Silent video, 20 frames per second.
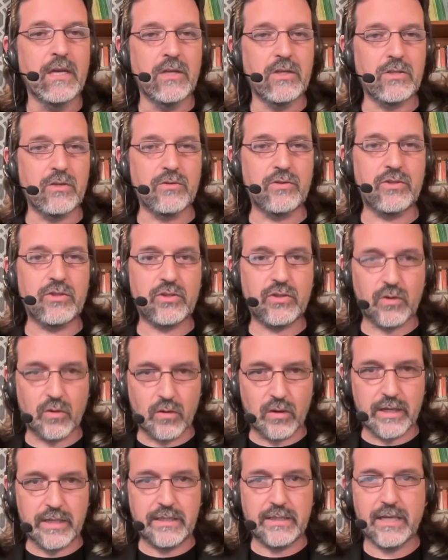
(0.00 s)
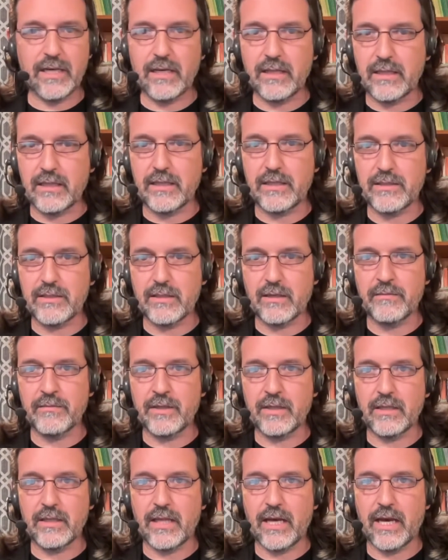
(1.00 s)
So storytelling is
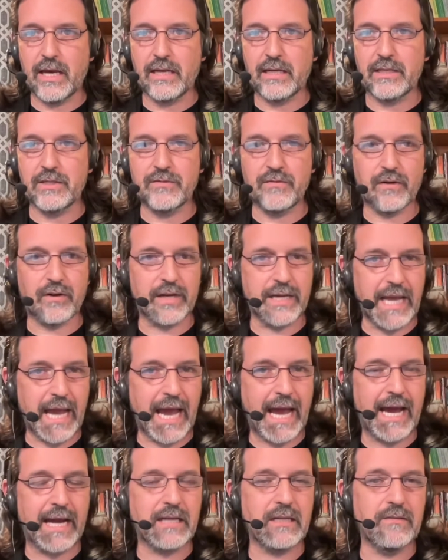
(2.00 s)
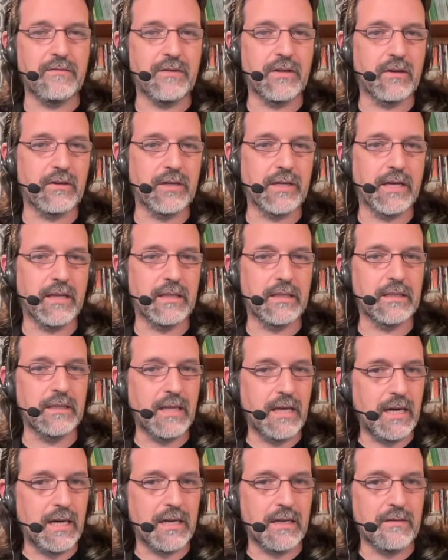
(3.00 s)
something that is very active in our daily
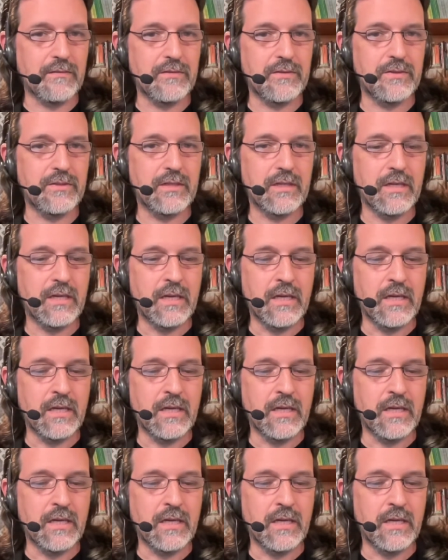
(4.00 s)
lives,